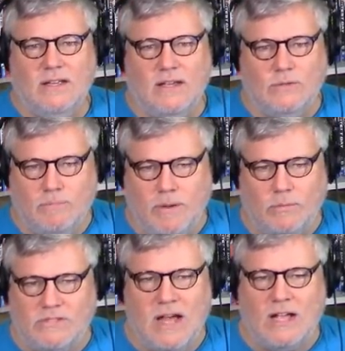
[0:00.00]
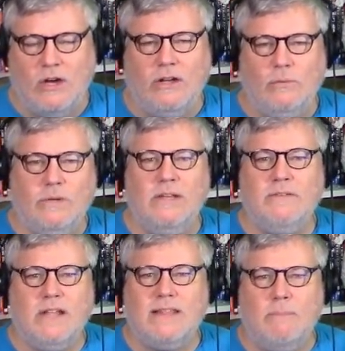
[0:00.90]
It was, it was not good. We live at
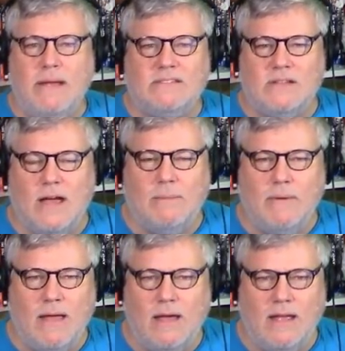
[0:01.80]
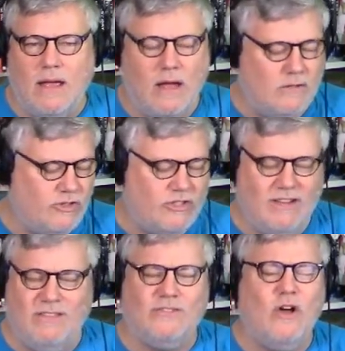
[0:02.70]
like the best time. Uh, uh, uh,
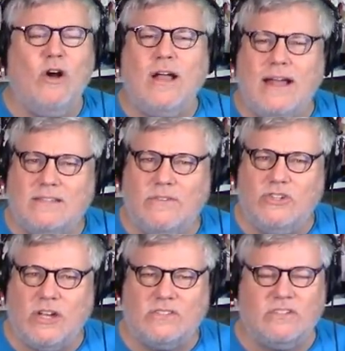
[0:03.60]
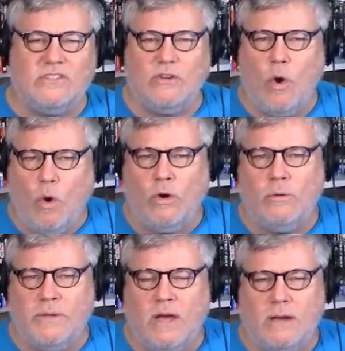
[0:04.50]
there's all kinds of injustice and horror
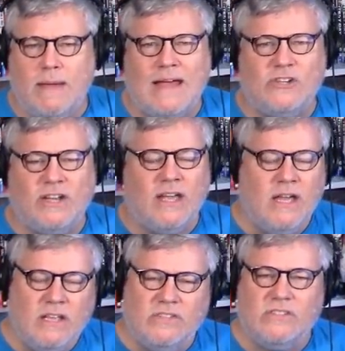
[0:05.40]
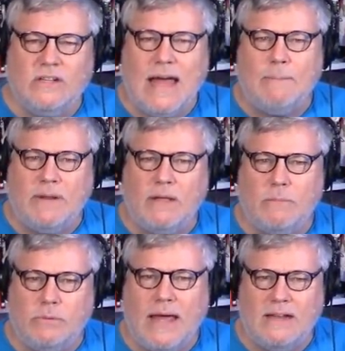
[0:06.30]
beyond imagining still happening on the
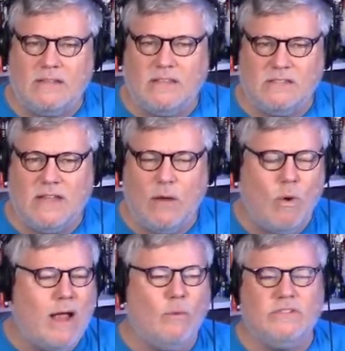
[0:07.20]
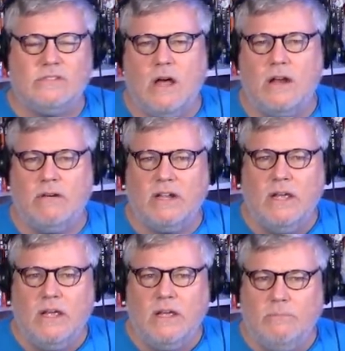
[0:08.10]
planet to this day. Why are we slaughtering
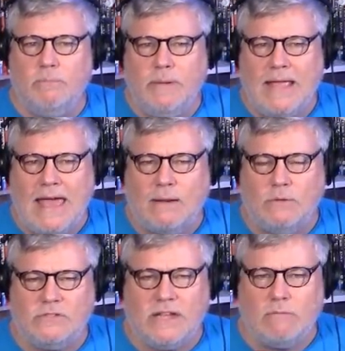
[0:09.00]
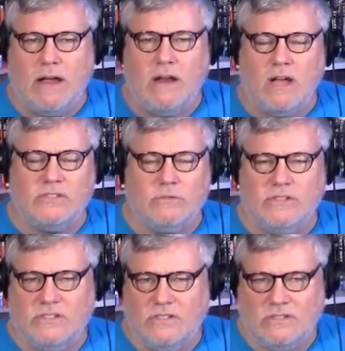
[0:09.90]
big animals like
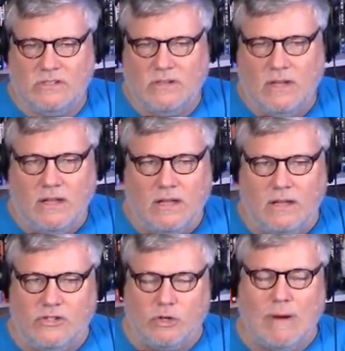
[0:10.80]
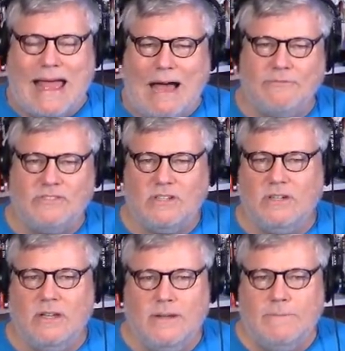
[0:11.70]
rhinoceroses and giraffes
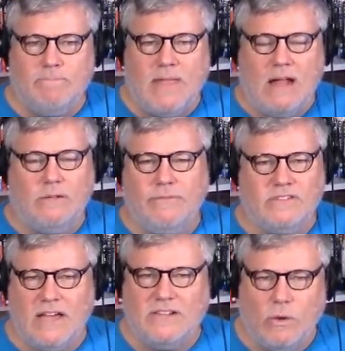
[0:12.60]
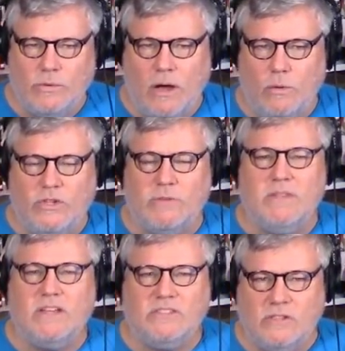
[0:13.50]
and elephants? I don't know. We should be
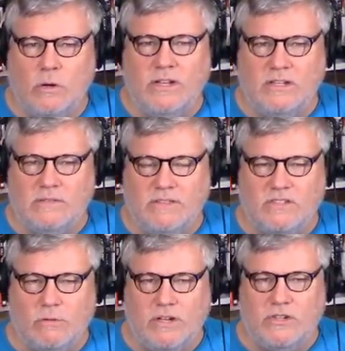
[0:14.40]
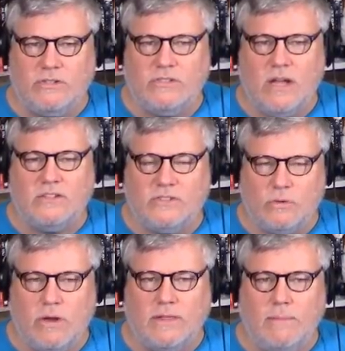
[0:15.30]
the custodians of these creatures, not
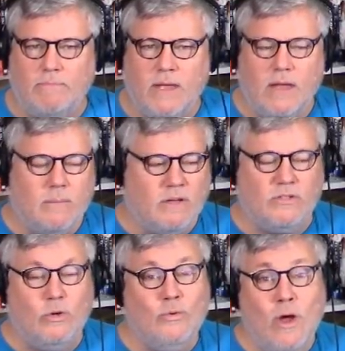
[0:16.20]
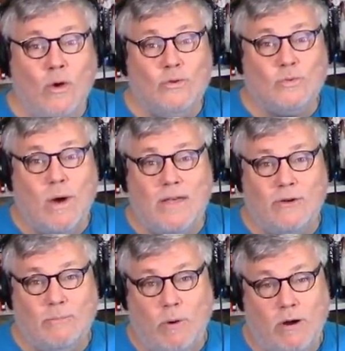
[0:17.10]
destroying them. Because who knows why
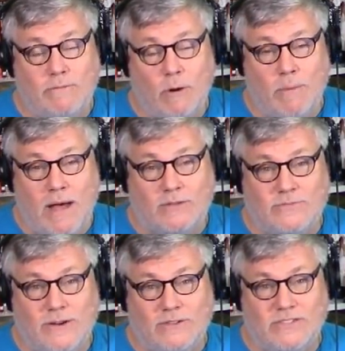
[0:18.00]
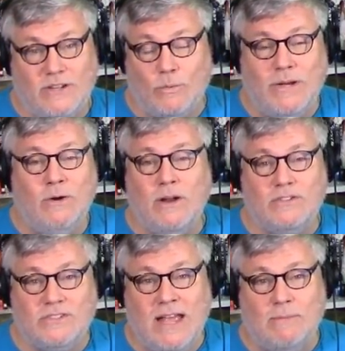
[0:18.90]
they're a part of our biosphere still? We don't
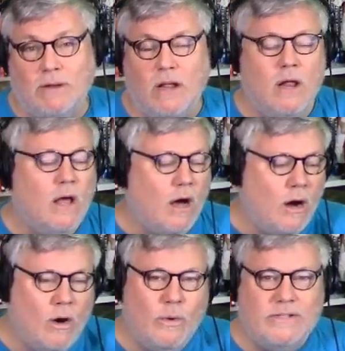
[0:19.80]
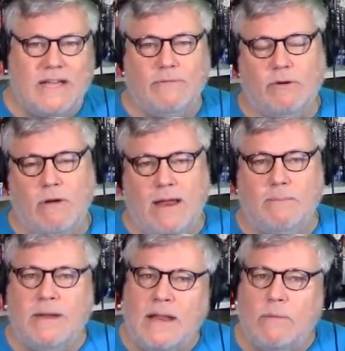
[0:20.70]
understand, but oh, we take it for granted.
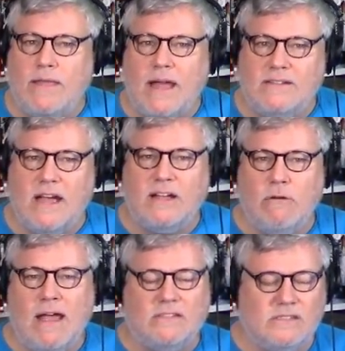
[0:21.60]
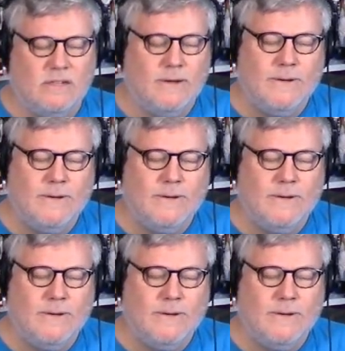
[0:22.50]
But anyway, I digress.